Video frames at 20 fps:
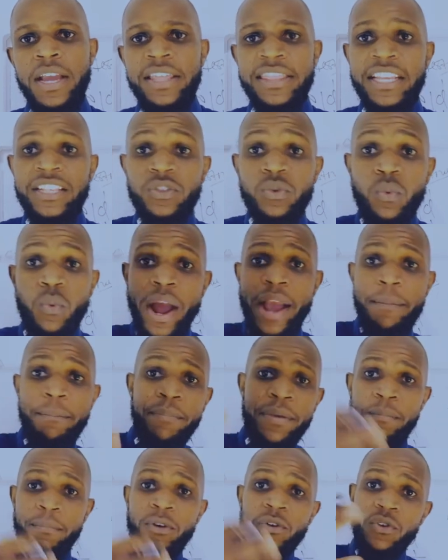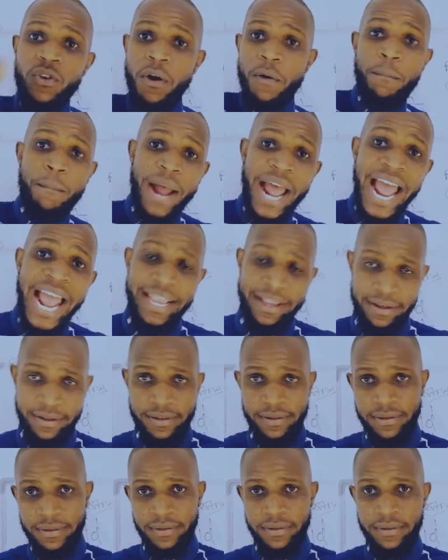That's why people don't buy.
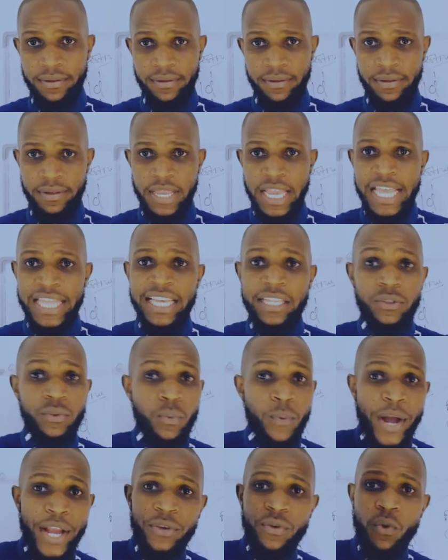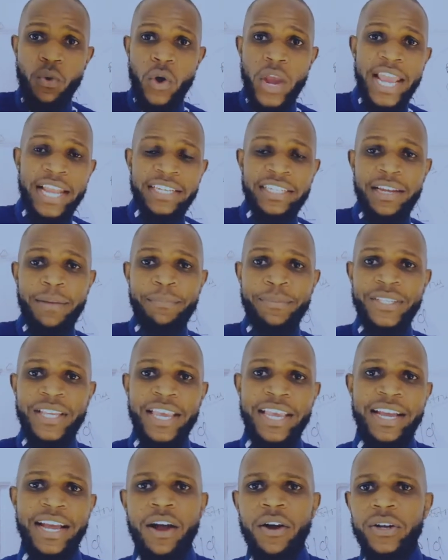That's why you end up
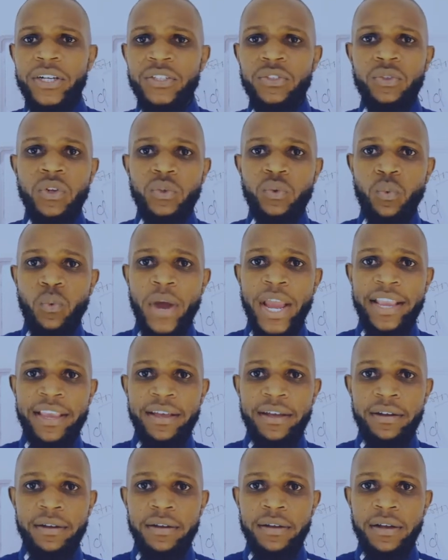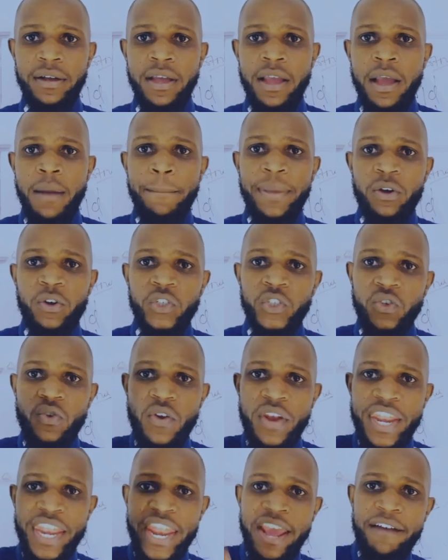saying, oh, it's not working, because
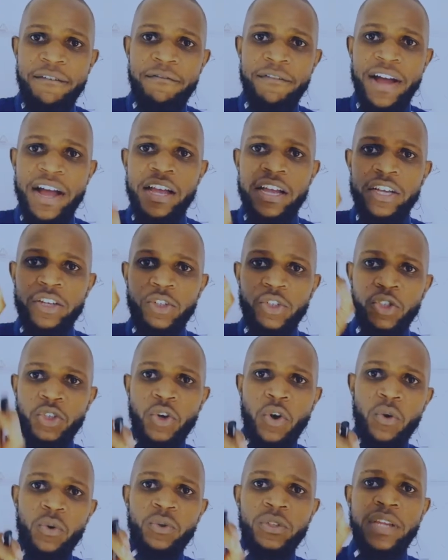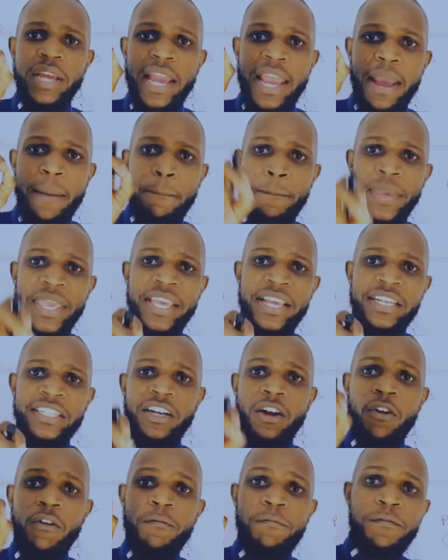you never showed a
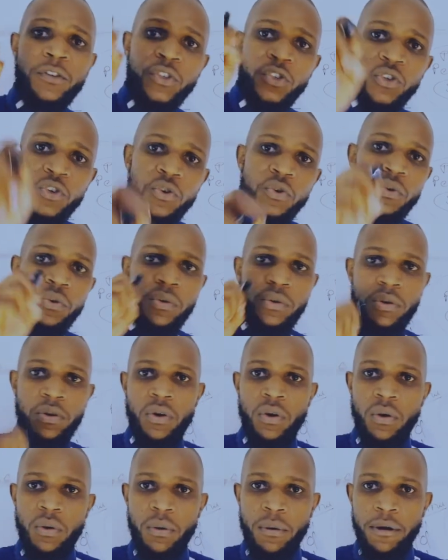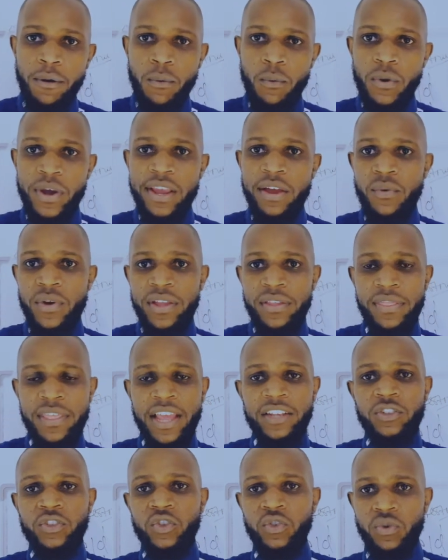picture of you wearing
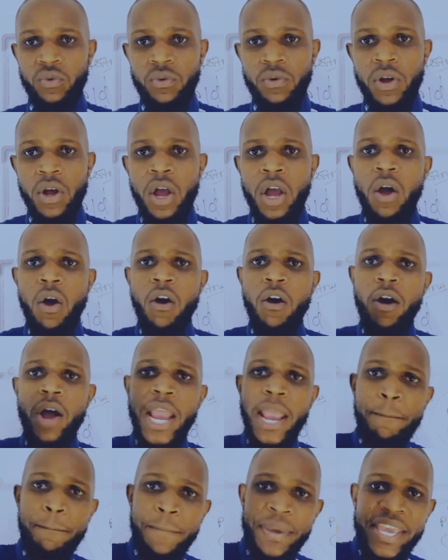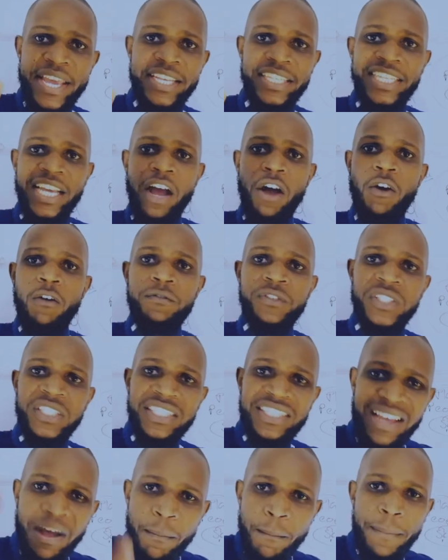that shoe, a picture of
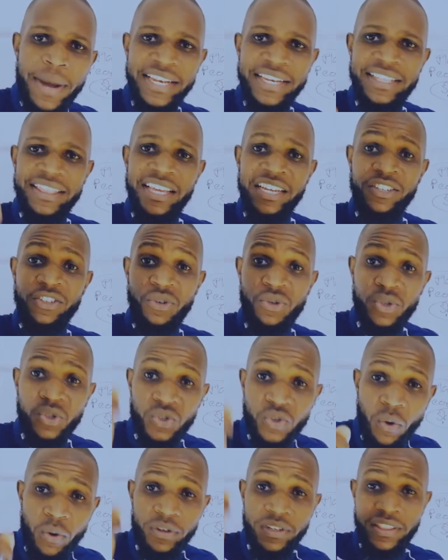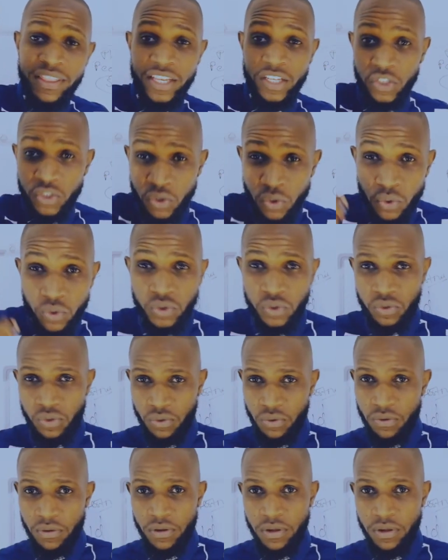somebody that you sold the shoes to.